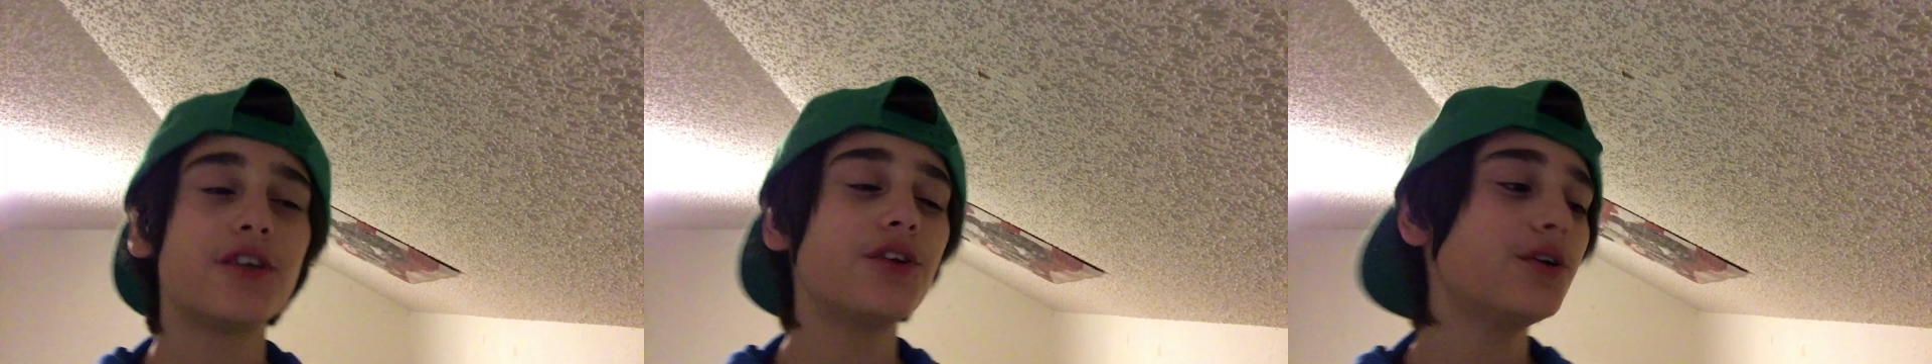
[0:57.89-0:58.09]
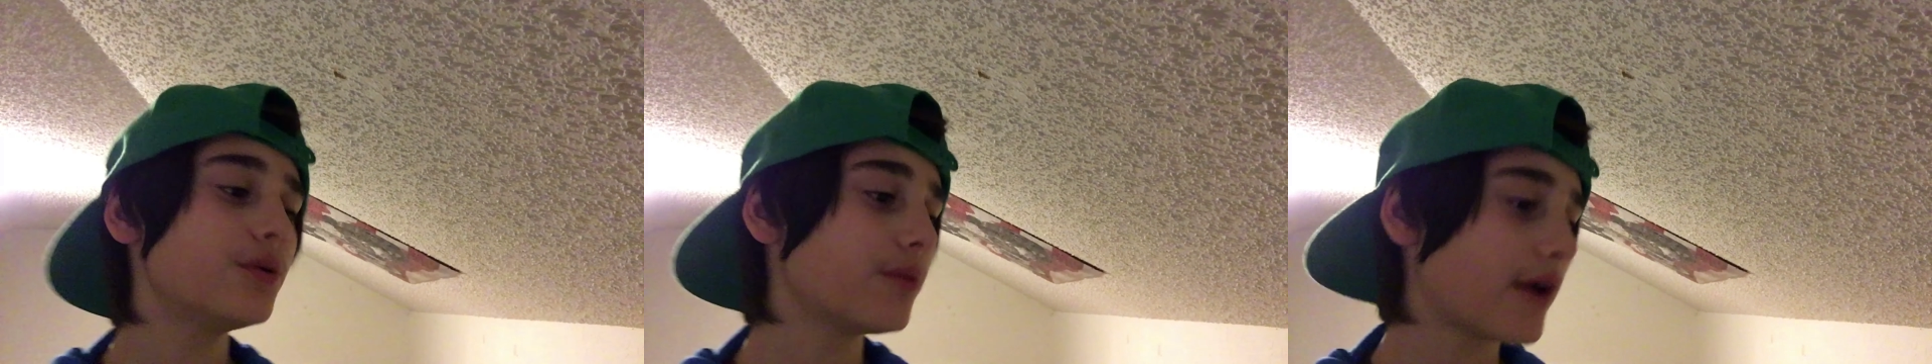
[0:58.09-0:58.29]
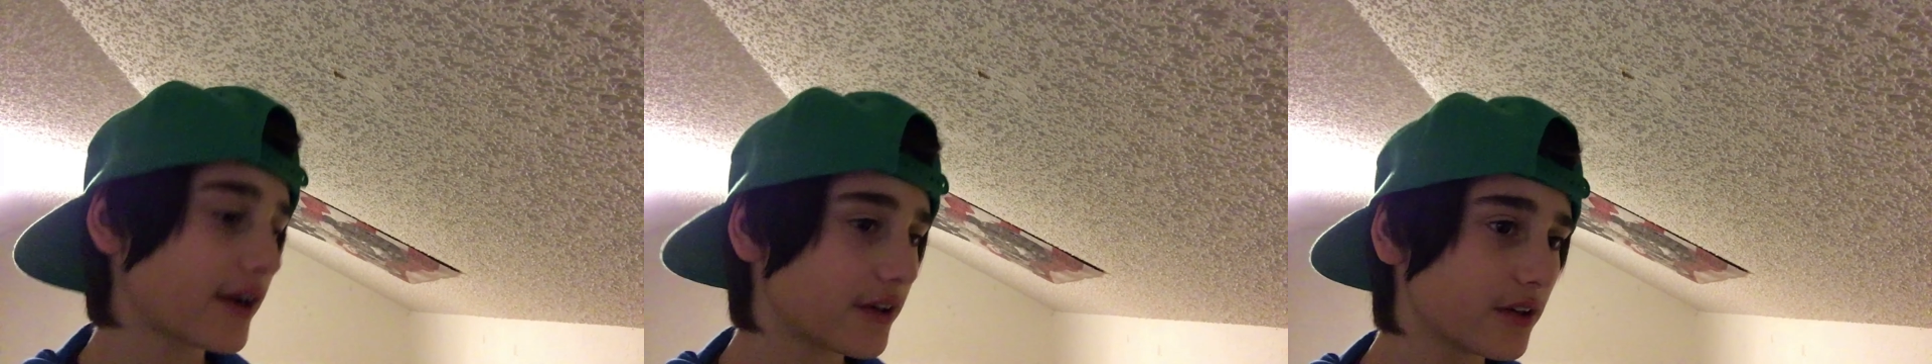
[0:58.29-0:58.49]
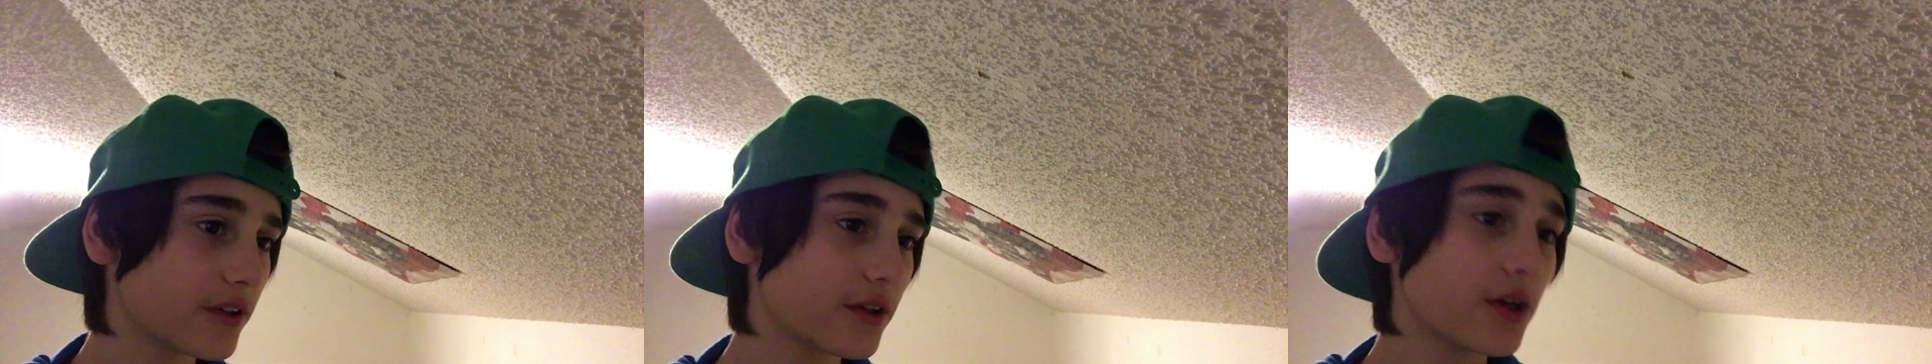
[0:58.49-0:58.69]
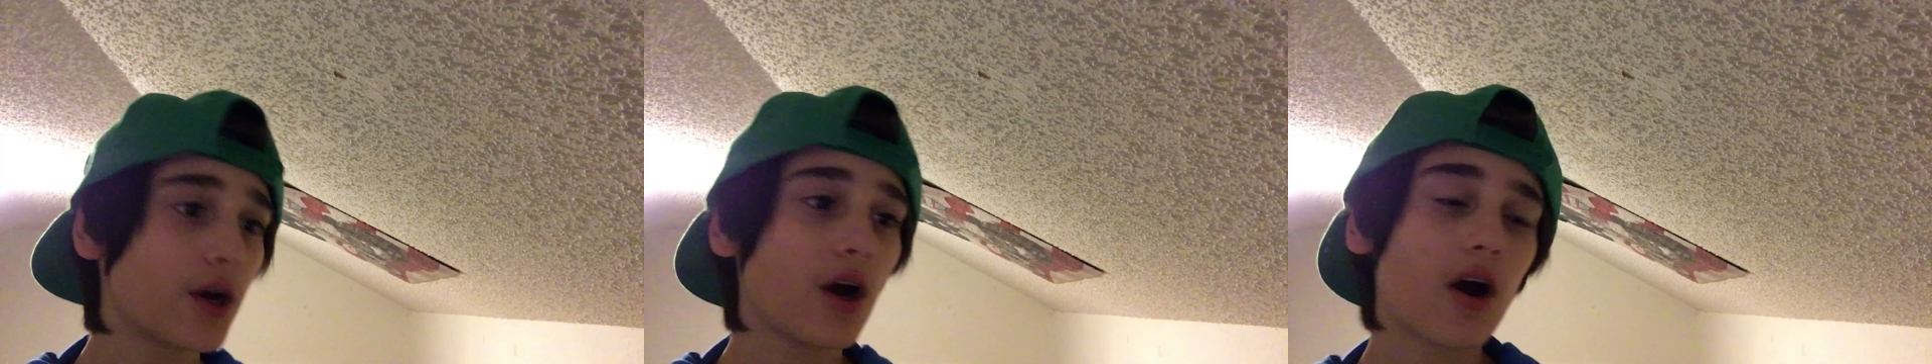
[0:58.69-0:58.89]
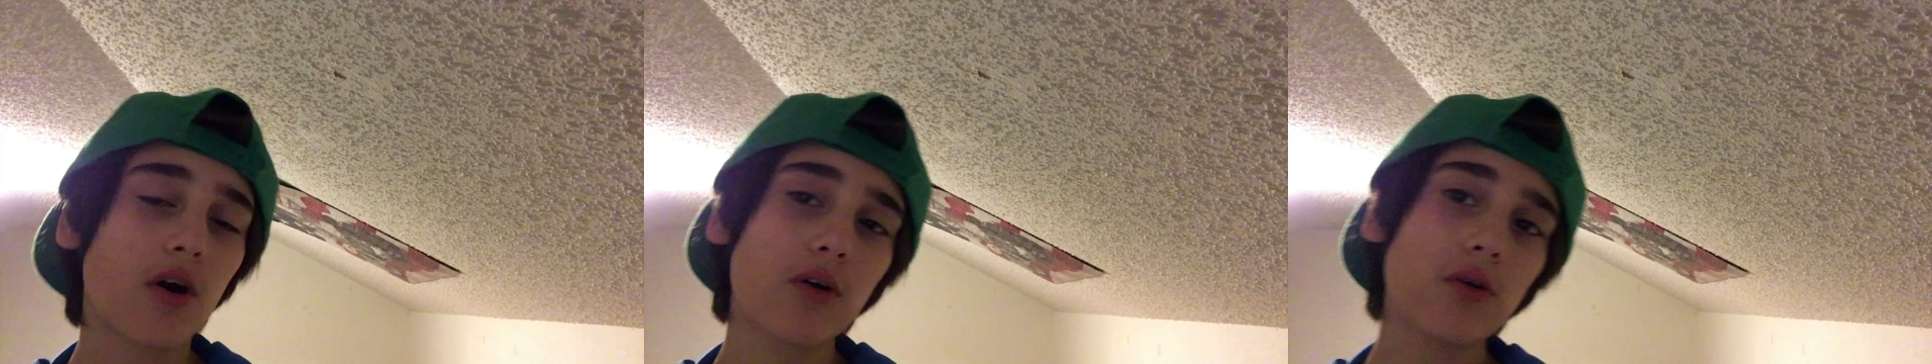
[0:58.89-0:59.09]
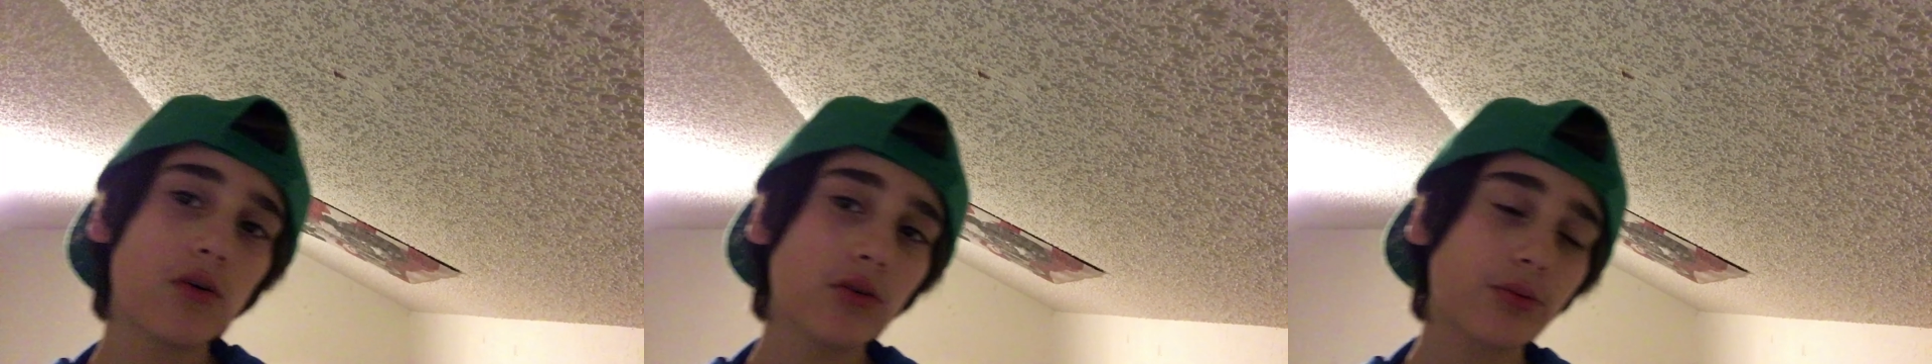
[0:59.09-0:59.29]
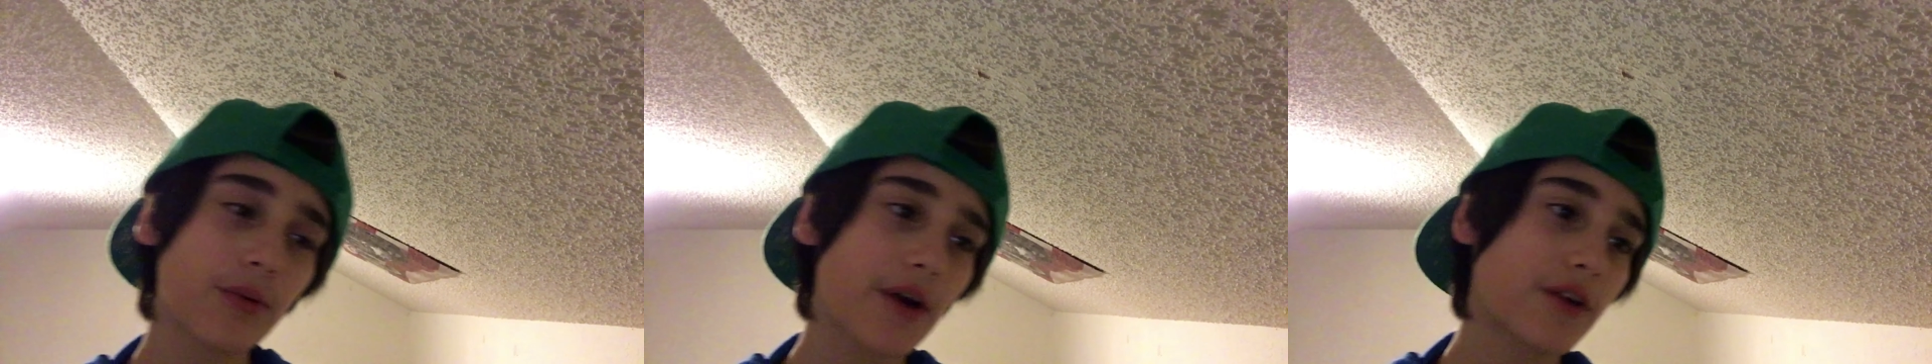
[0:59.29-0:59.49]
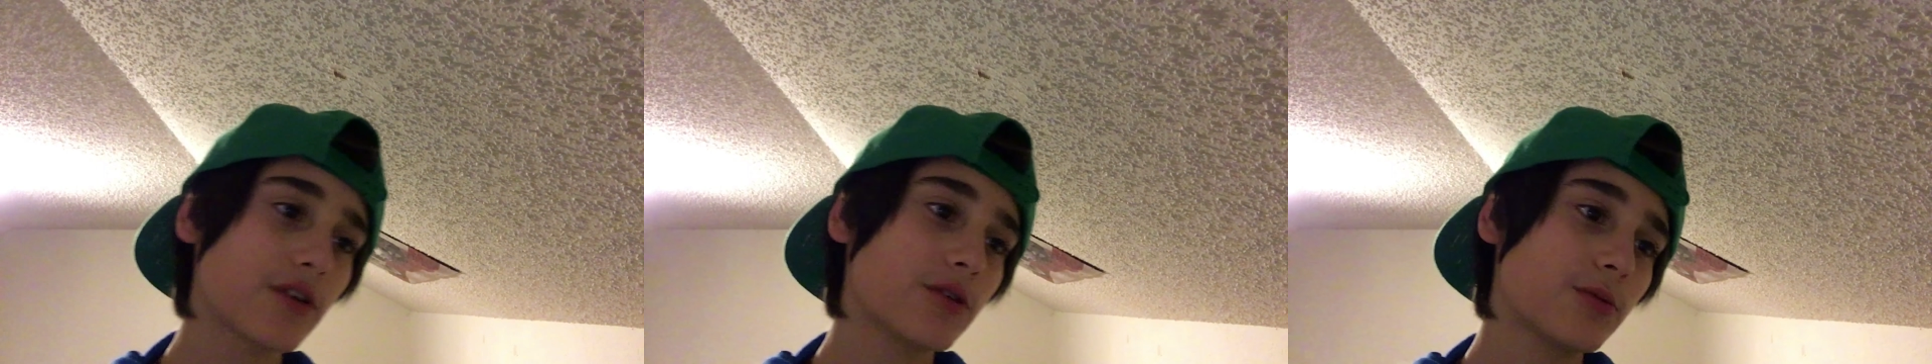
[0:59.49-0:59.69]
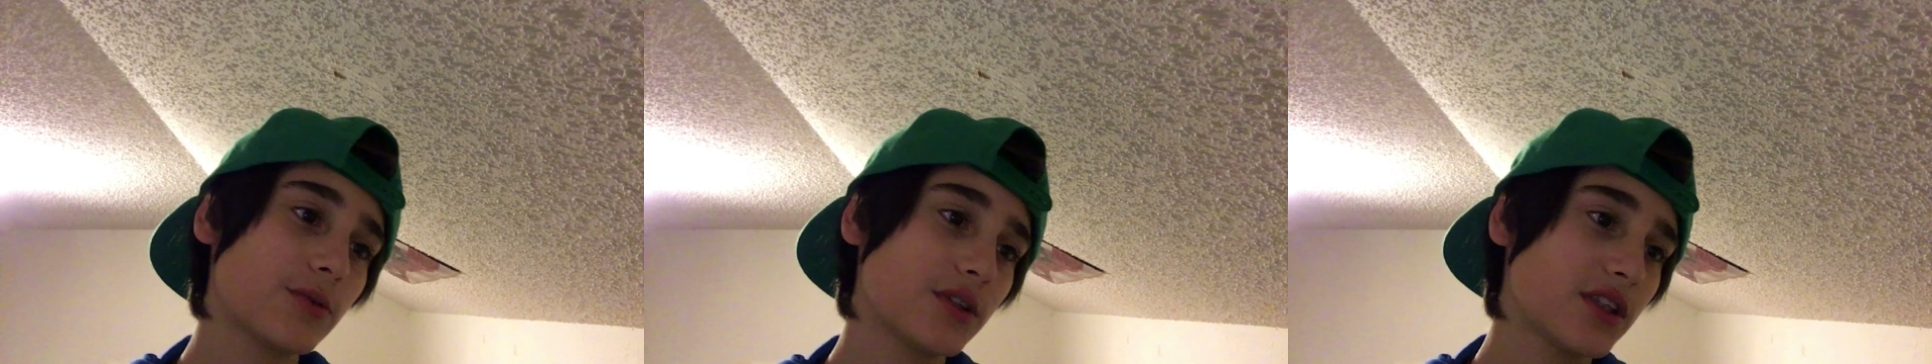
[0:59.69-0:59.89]
New record, our old
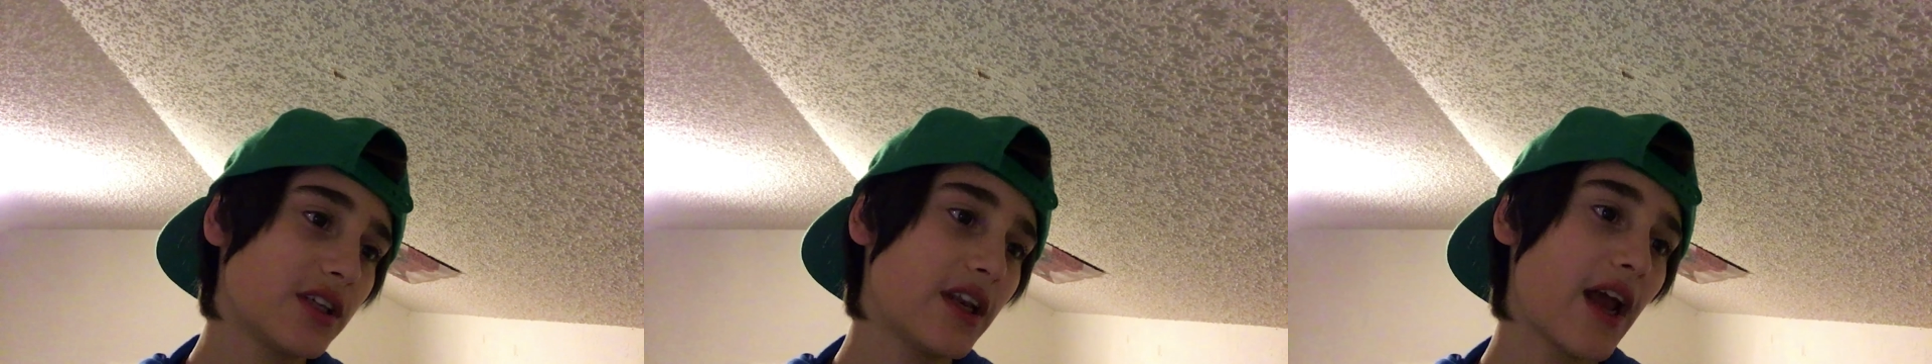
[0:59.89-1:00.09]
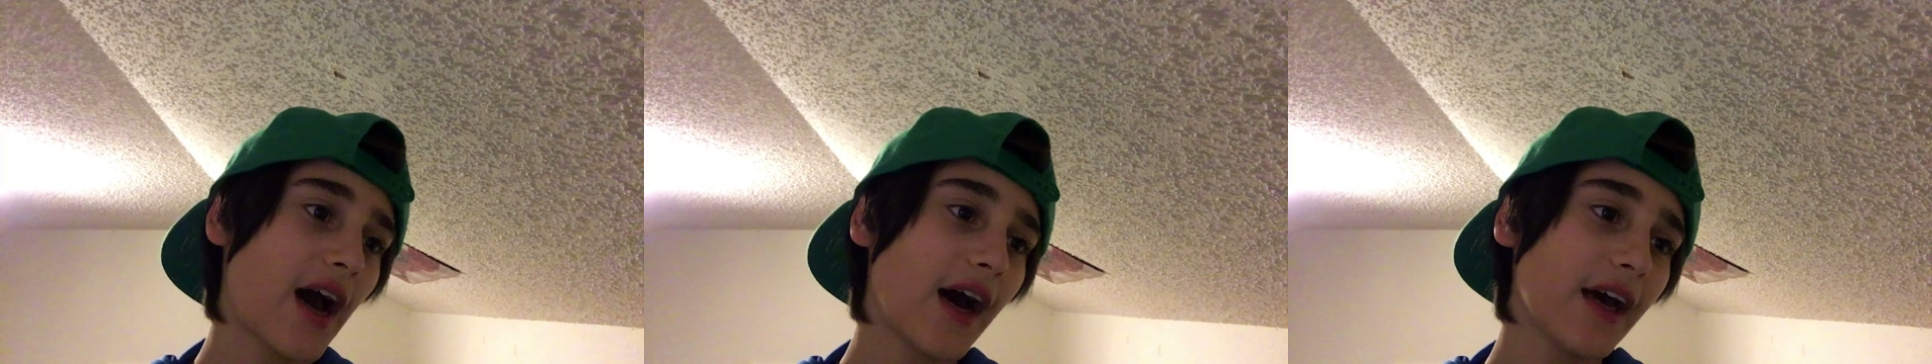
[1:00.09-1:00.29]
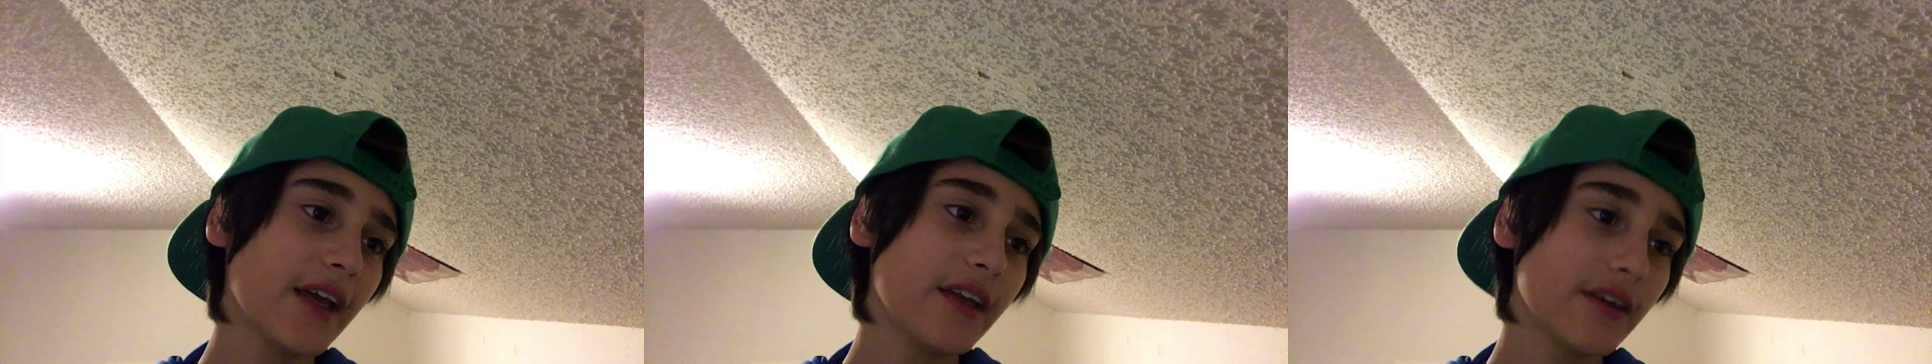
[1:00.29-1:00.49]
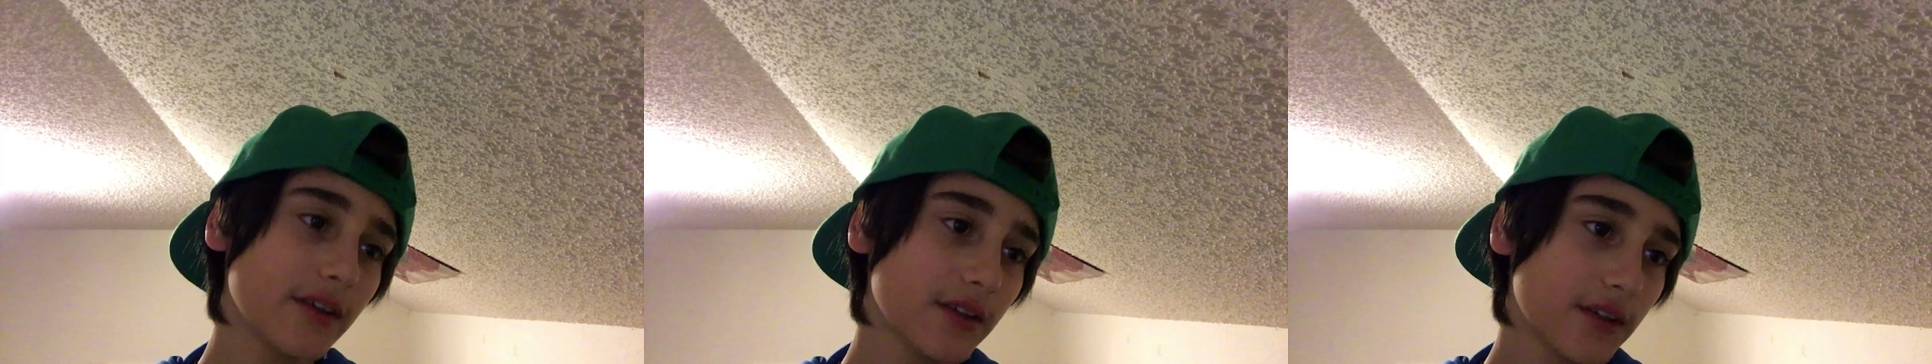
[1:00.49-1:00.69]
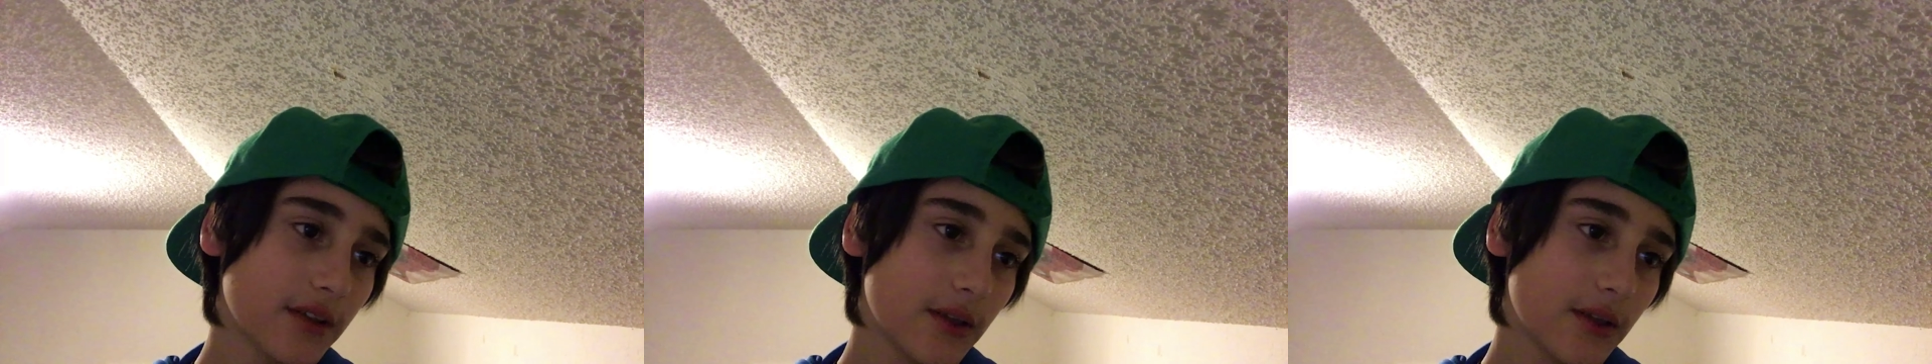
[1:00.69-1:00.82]
record was 9,